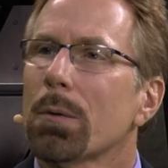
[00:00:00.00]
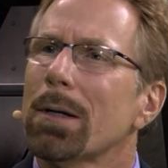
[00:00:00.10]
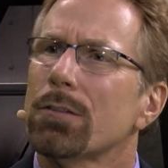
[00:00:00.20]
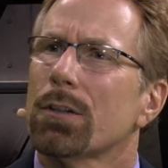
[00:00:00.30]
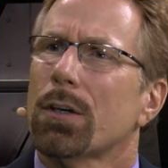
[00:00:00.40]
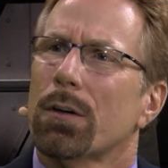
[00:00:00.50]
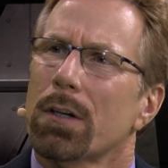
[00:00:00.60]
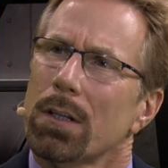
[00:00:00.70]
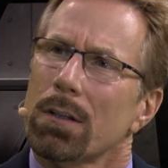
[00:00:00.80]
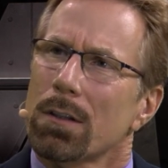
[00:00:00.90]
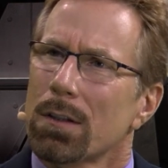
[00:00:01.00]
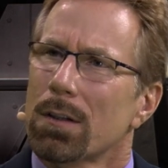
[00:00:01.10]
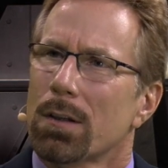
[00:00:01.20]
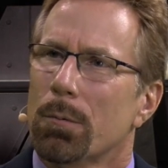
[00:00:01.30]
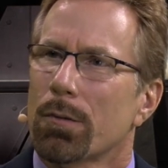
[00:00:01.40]
about security?
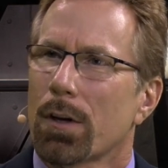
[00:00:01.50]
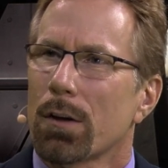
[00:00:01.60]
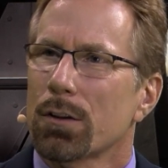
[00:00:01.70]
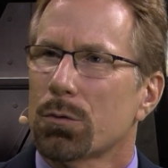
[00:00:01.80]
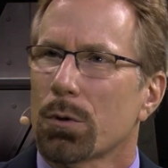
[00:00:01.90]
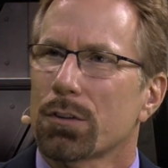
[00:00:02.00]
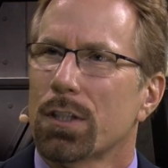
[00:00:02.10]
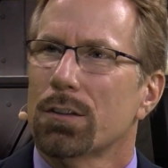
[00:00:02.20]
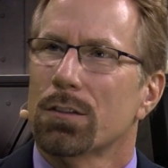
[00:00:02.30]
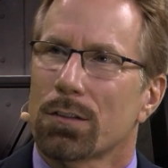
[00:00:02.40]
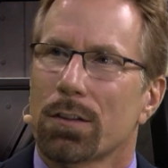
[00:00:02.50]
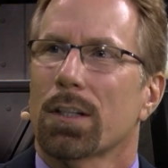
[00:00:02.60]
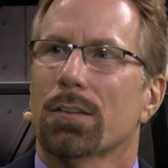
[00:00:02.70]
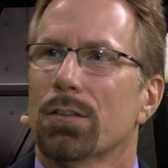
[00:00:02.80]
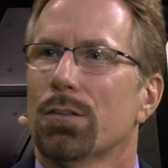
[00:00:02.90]
You've got all these workstations
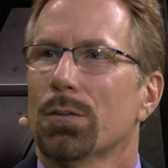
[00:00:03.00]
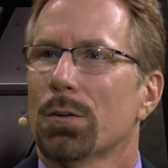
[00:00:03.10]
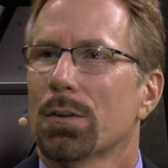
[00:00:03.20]
connected to